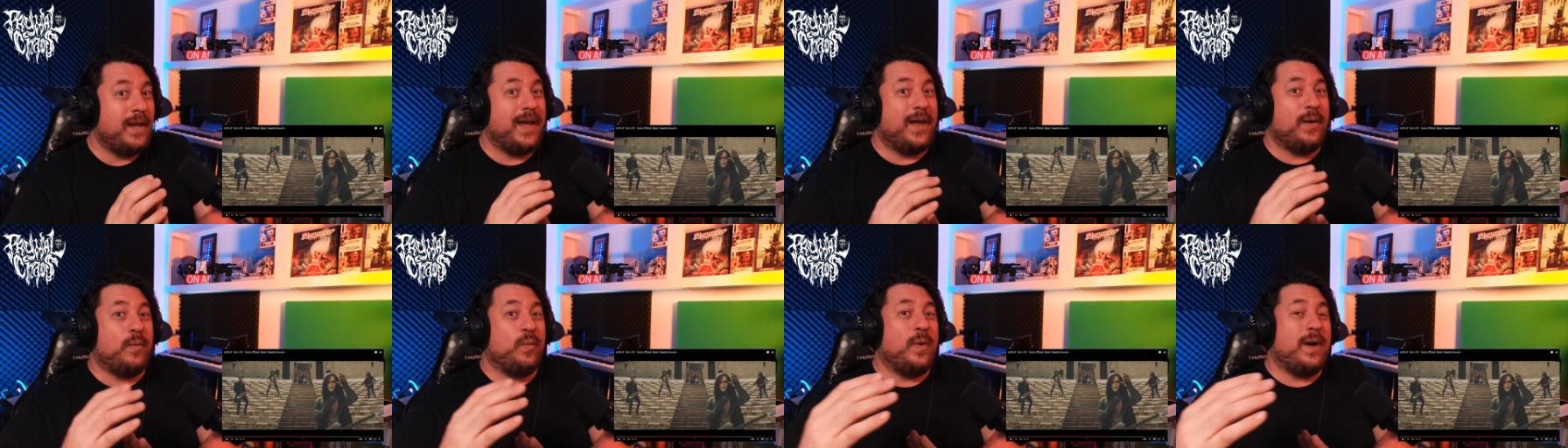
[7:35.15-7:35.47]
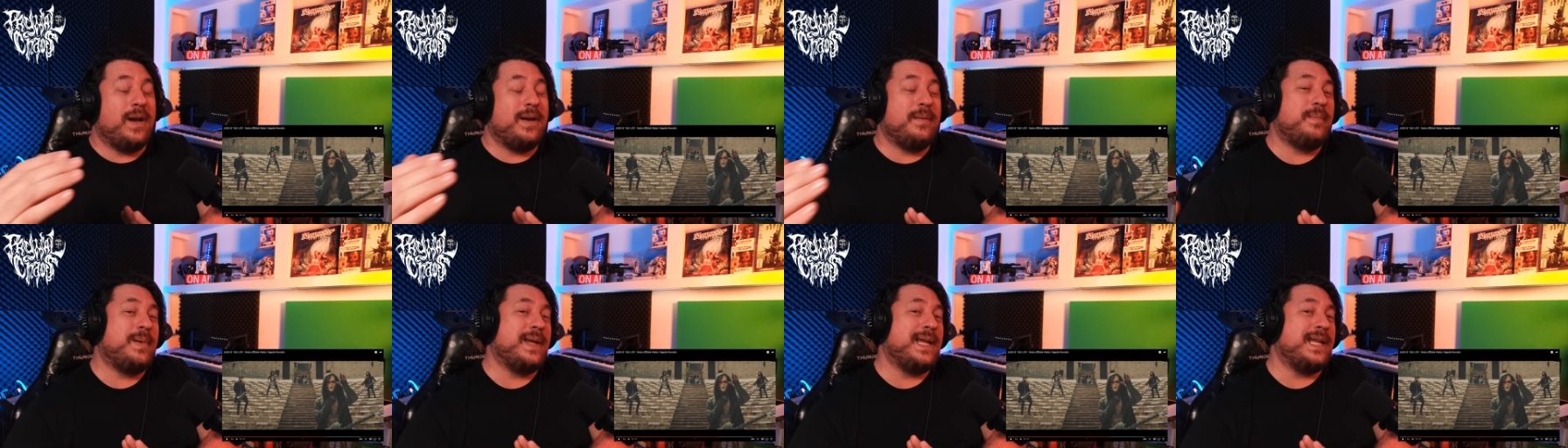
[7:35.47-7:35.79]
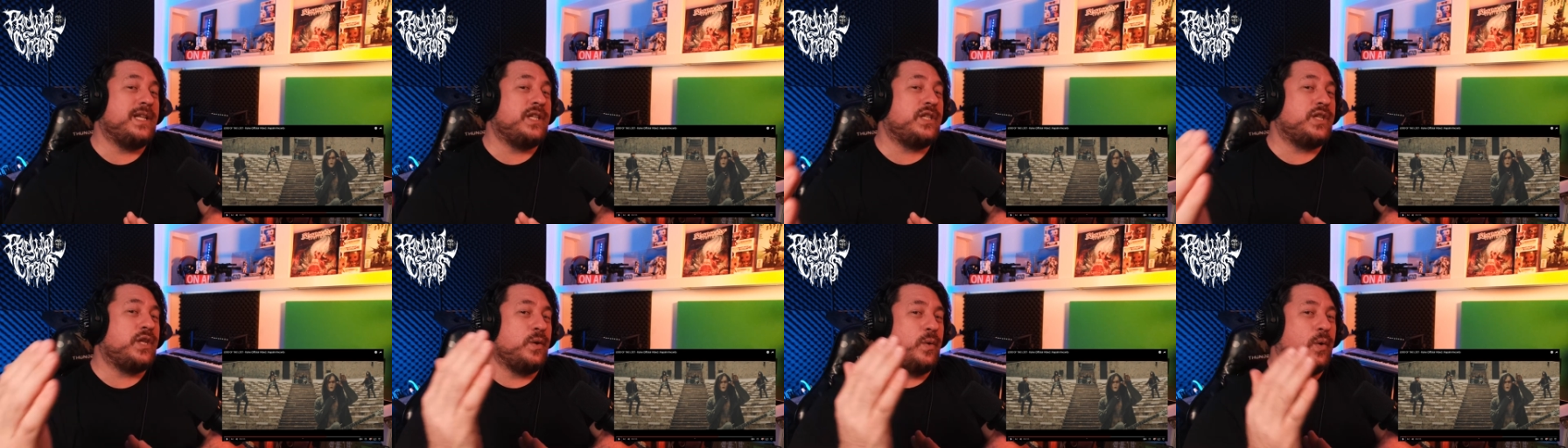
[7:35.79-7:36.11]
and one
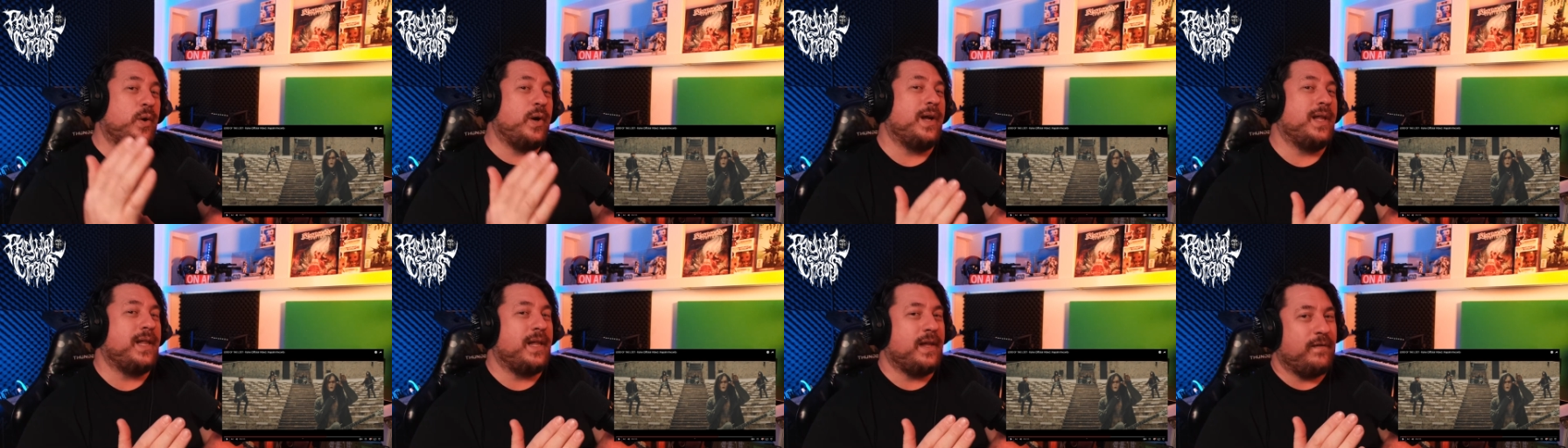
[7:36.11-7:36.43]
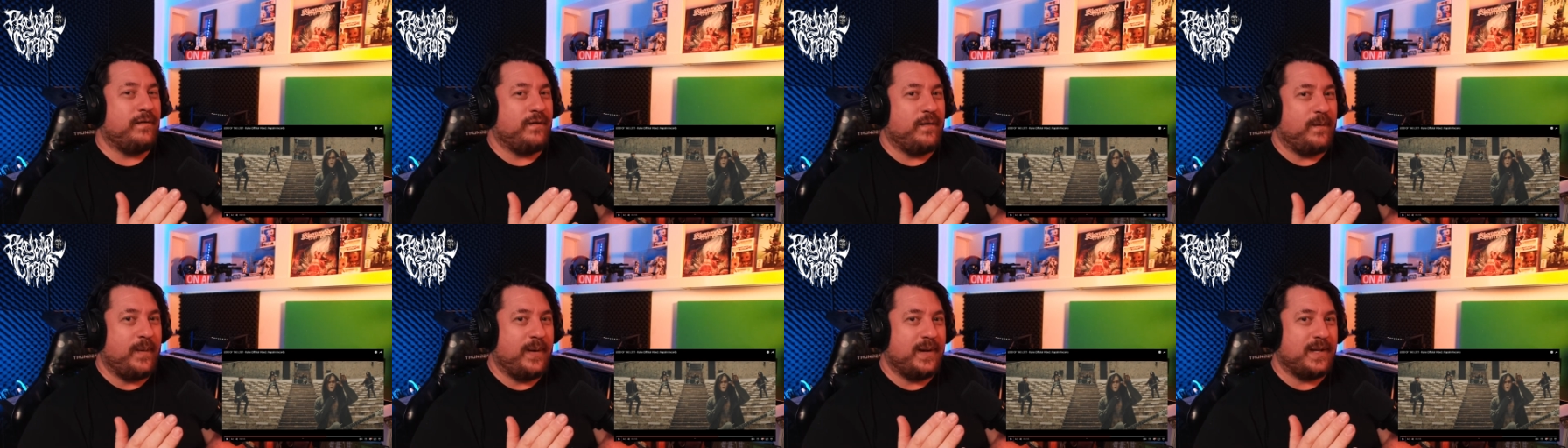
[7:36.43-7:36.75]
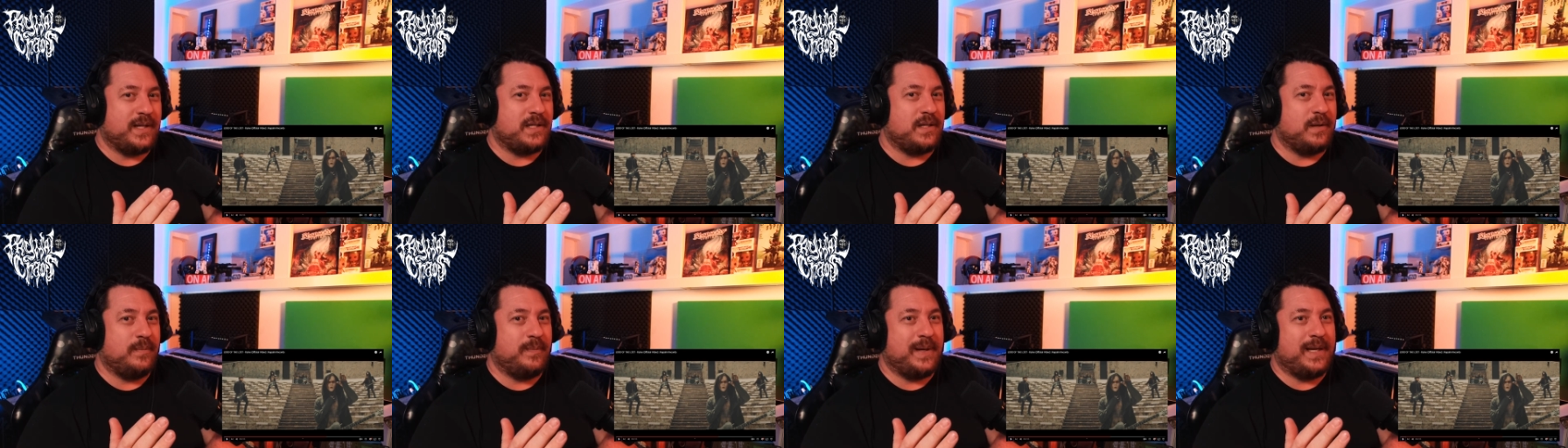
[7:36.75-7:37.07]
beat too early for
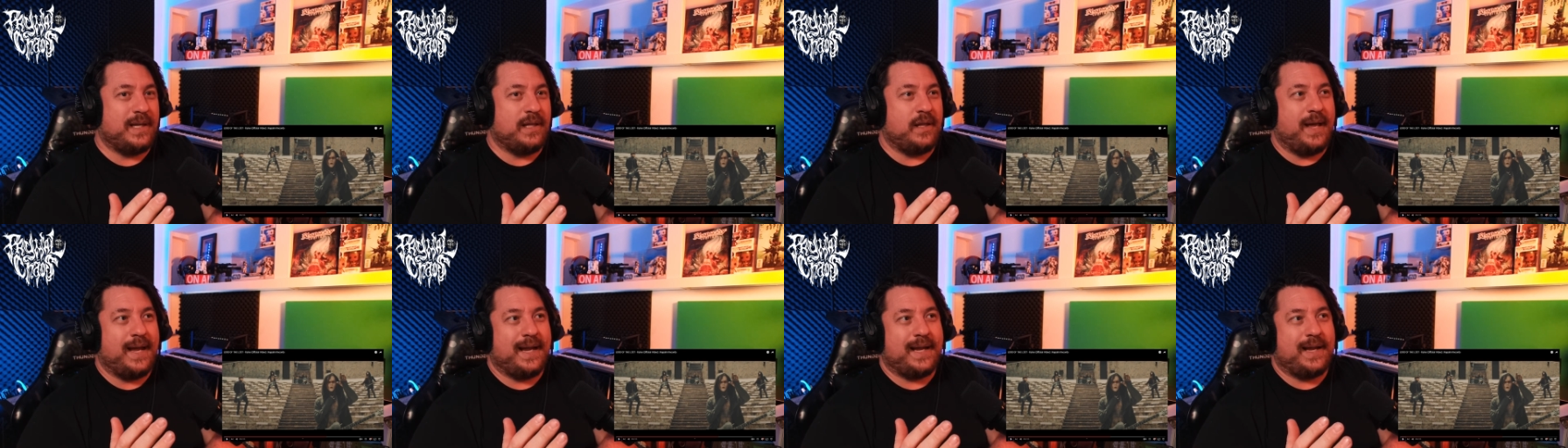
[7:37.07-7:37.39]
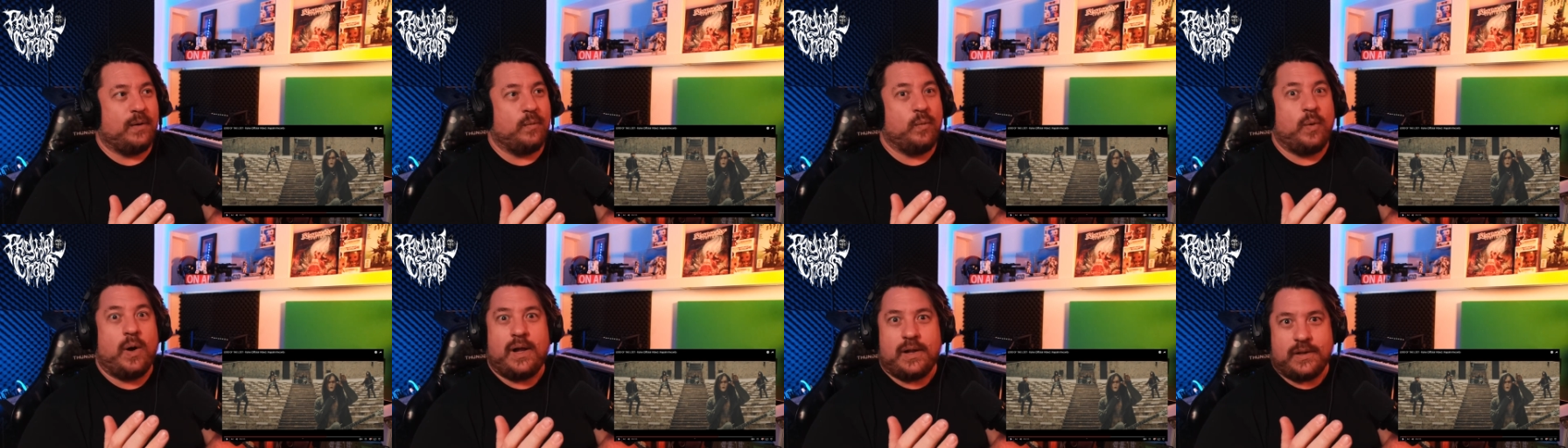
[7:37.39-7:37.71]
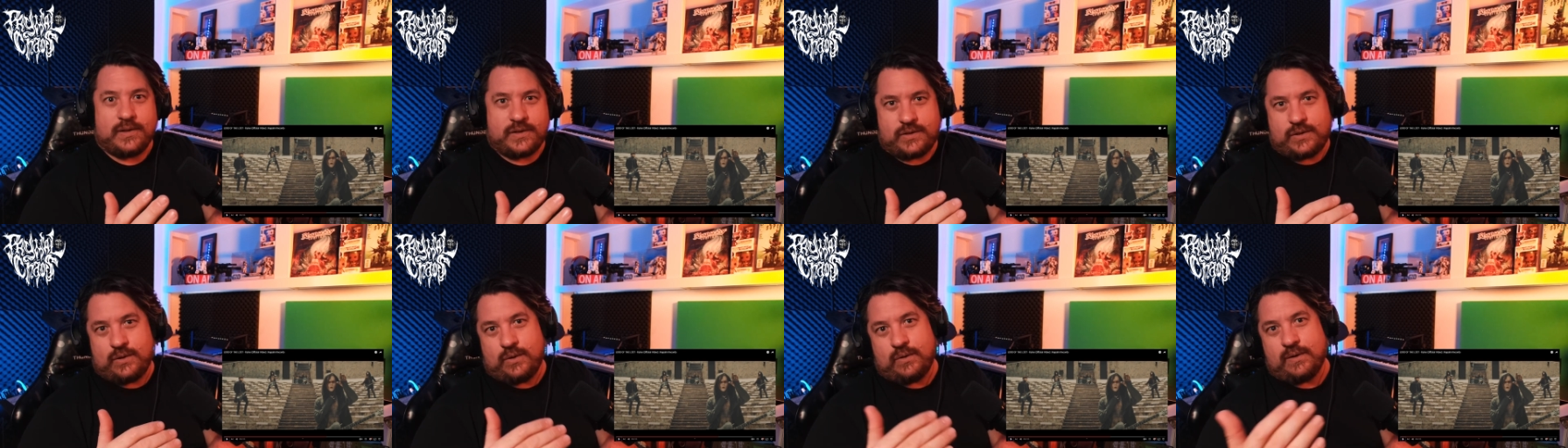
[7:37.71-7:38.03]
it to be like a
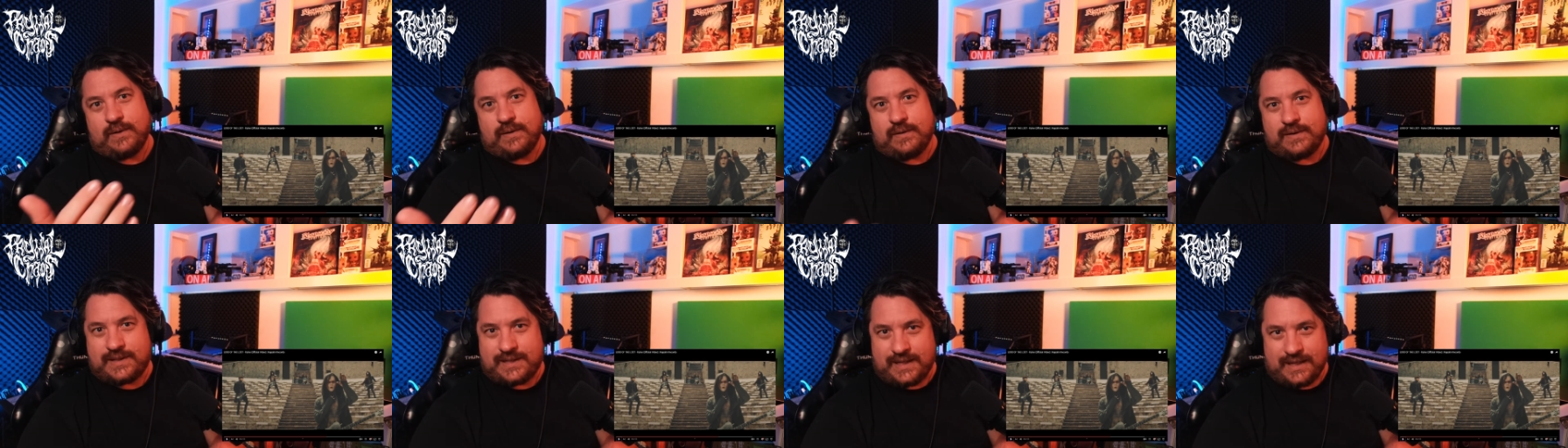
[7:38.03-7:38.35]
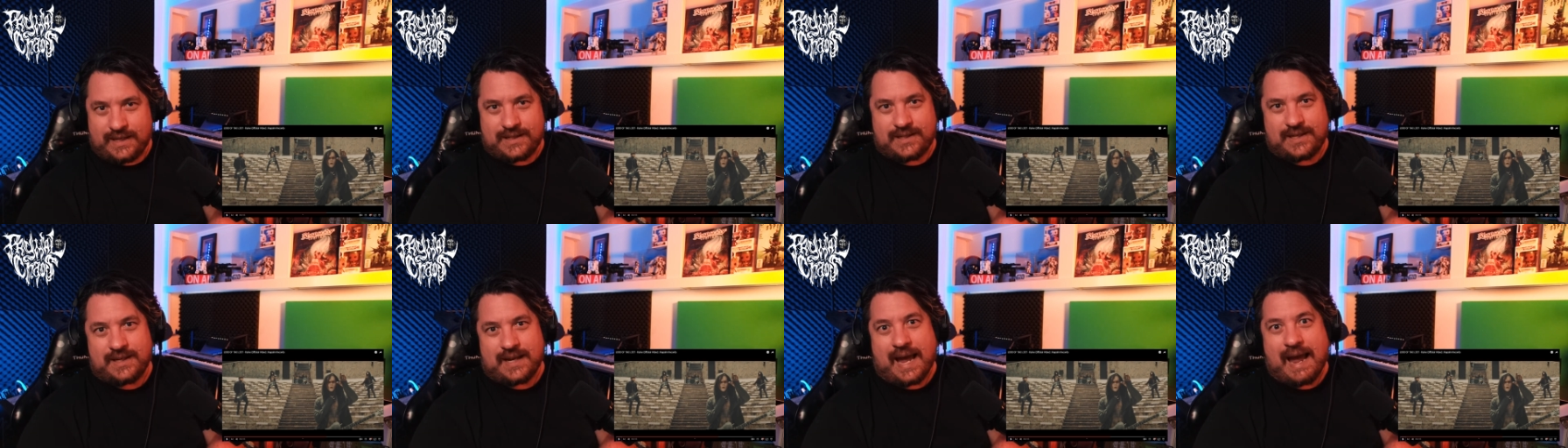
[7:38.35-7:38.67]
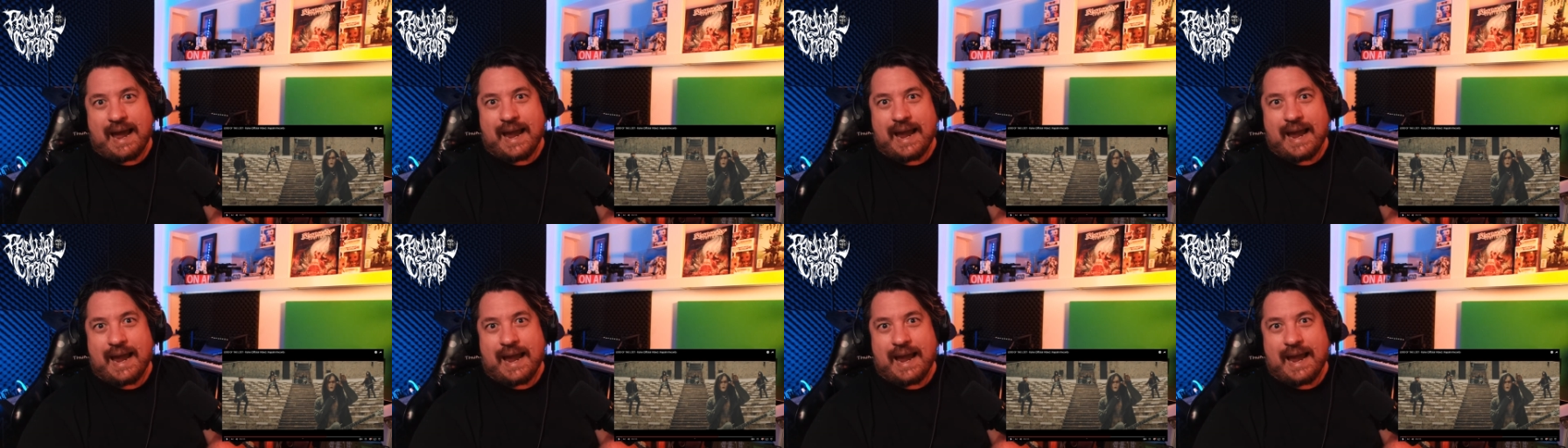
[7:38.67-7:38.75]
waltz or a six